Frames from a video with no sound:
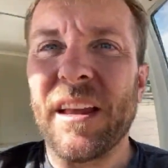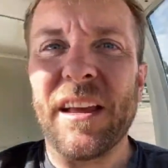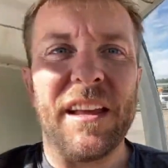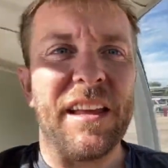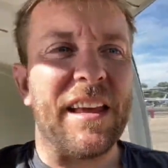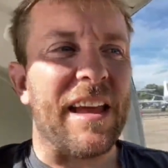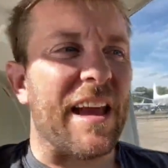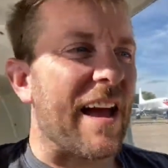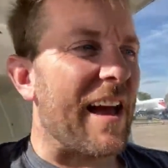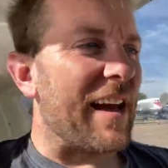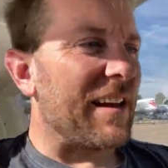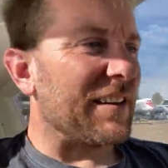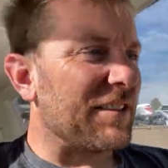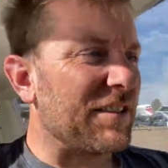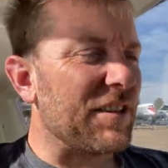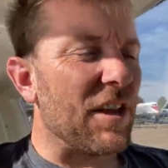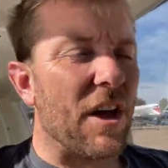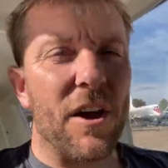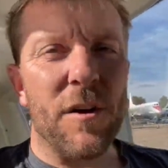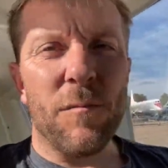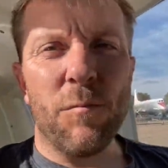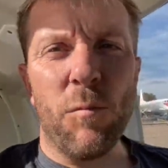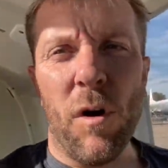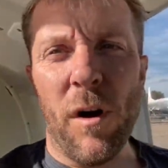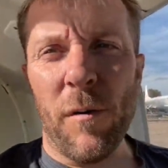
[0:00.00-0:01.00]
Yeah,
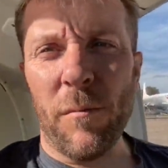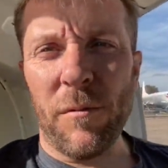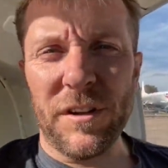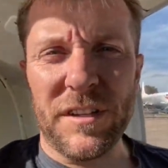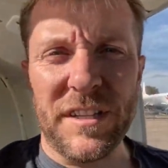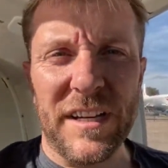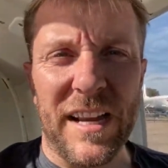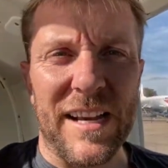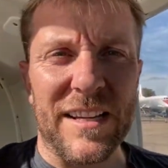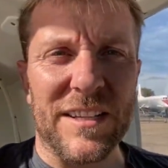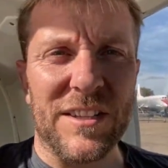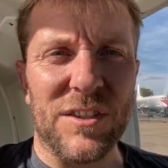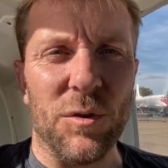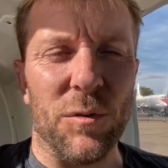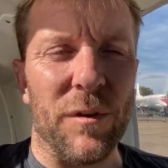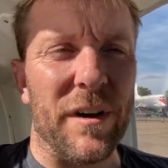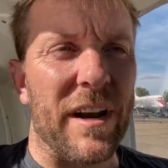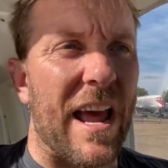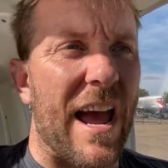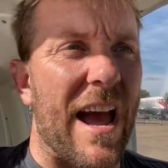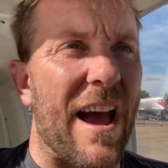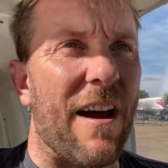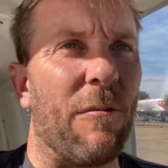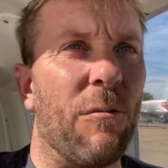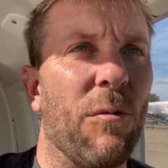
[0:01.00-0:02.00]
so what I wanted to get sorted
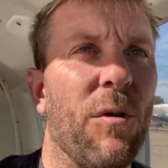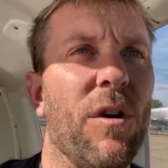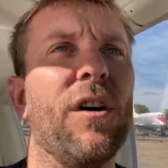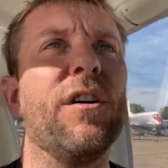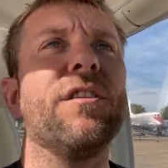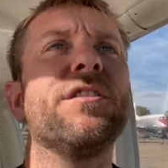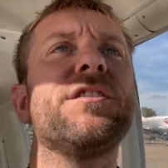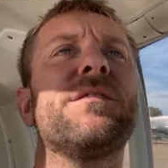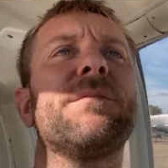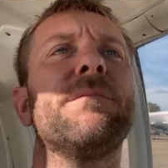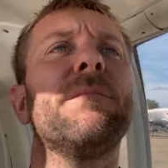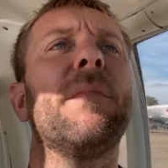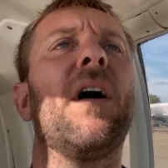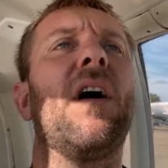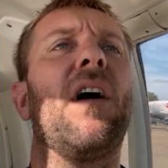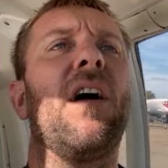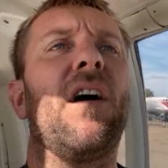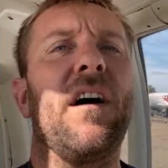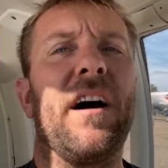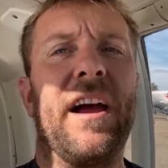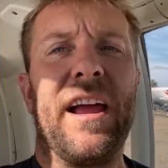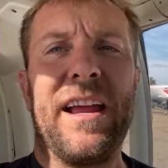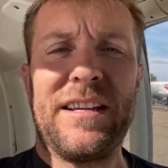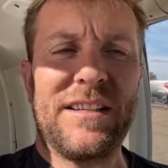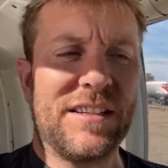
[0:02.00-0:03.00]
out was
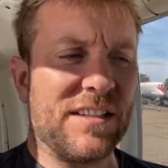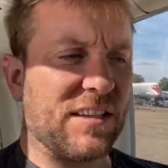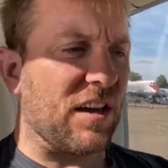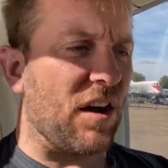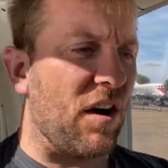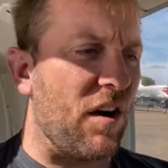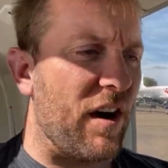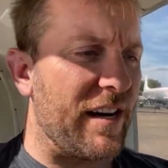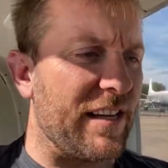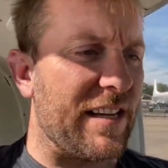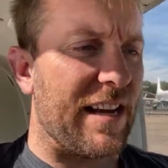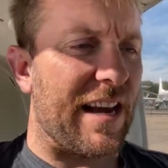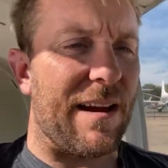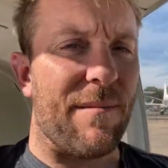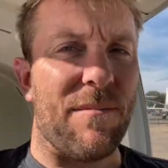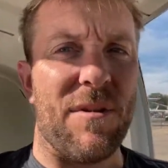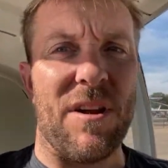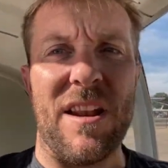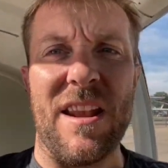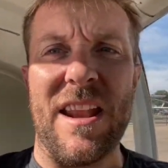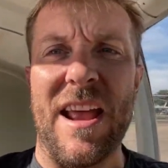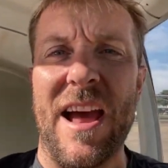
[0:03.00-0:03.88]
my Sky Demon.